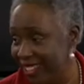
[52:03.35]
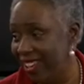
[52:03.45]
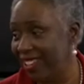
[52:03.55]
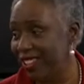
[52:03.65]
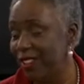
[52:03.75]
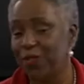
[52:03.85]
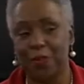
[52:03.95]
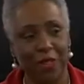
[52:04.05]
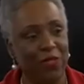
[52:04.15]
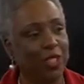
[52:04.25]
also
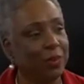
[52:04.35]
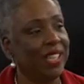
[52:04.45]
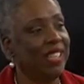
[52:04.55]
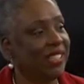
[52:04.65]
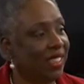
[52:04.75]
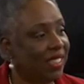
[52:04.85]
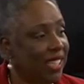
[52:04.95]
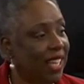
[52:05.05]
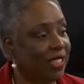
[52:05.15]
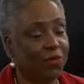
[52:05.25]
from Memphis, but he's a
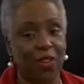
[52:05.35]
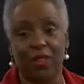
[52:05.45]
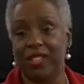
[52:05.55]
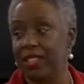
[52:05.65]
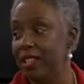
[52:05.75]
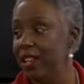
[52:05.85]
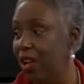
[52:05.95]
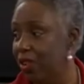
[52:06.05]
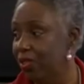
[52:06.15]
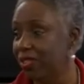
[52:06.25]
saxophonist and he
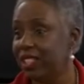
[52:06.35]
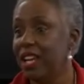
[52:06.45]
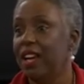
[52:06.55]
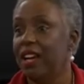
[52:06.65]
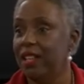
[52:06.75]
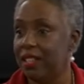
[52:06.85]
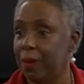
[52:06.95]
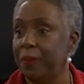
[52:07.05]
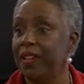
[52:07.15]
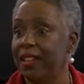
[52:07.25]
owns a
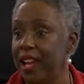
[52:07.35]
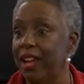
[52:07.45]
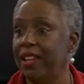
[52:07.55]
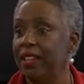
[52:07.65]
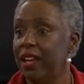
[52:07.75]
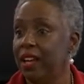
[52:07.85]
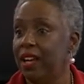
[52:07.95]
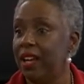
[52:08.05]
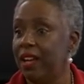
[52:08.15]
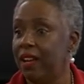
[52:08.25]
couple of night.
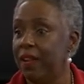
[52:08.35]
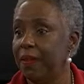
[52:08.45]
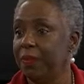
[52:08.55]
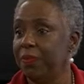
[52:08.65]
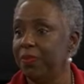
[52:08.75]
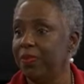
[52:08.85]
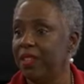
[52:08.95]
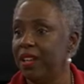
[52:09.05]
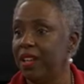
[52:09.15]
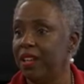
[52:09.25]
Um,
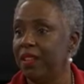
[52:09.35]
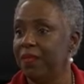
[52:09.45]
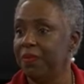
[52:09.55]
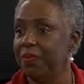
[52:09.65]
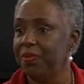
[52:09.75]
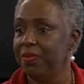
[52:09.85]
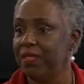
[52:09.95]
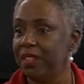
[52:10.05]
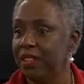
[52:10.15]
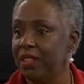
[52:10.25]
um,
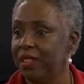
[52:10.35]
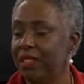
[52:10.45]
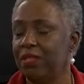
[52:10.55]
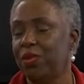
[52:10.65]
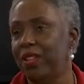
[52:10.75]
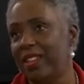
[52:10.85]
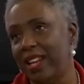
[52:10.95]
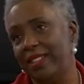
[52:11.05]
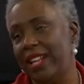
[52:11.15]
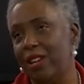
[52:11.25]
well,
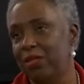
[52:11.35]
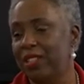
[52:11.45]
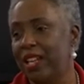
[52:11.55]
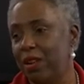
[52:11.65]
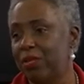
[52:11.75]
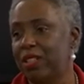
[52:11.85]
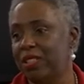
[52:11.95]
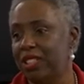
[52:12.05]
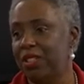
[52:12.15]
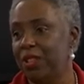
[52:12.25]
not they don't they don't
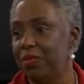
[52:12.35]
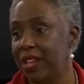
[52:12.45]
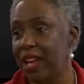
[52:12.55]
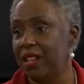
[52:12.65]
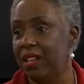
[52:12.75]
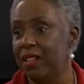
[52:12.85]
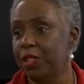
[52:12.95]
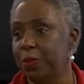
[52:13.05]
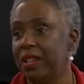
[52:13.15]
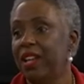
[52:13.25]
consider them
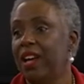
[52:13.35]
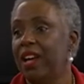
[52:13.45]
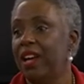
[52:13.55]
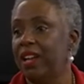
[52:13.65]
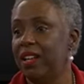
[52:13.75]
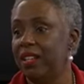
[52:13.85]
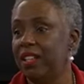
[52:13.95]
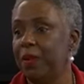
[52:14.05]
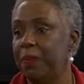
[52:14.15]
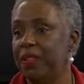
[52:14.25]
nightclubs, but uh, a
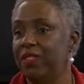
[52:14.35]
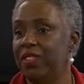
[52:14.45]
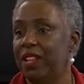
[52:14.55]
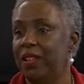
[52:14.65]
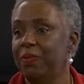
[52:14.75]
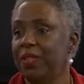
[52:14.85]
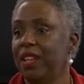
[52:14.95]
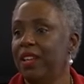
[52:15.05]
couple of um,